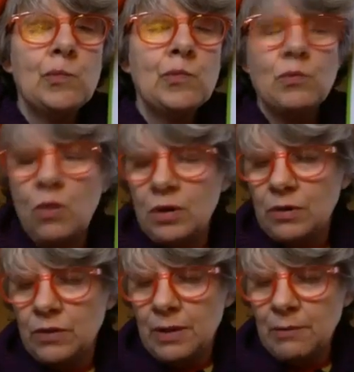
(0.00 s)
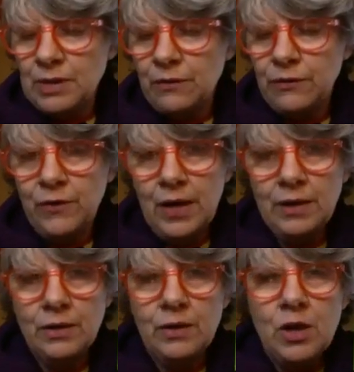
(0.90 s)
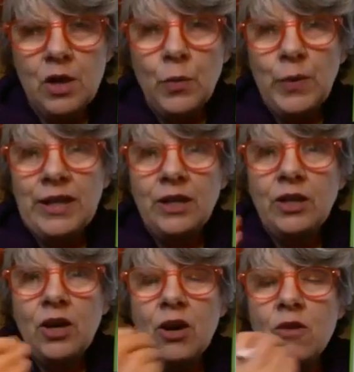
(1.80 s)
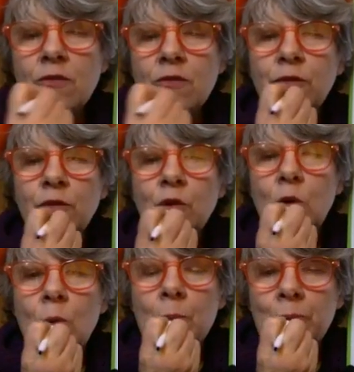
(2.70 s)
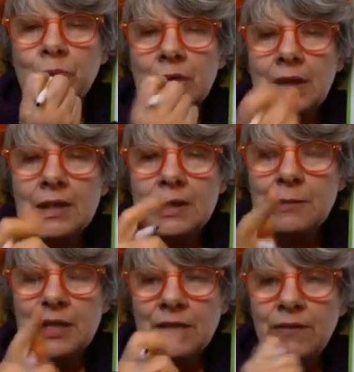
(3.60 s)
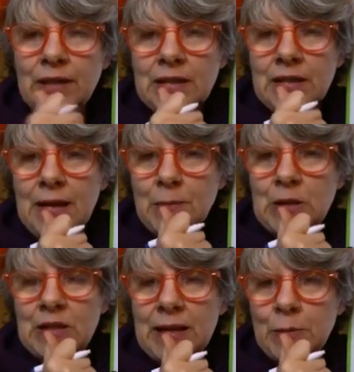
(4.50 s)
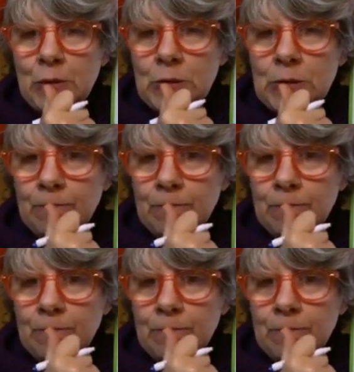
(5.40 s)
what numbers are fun? We could go for specific times tables.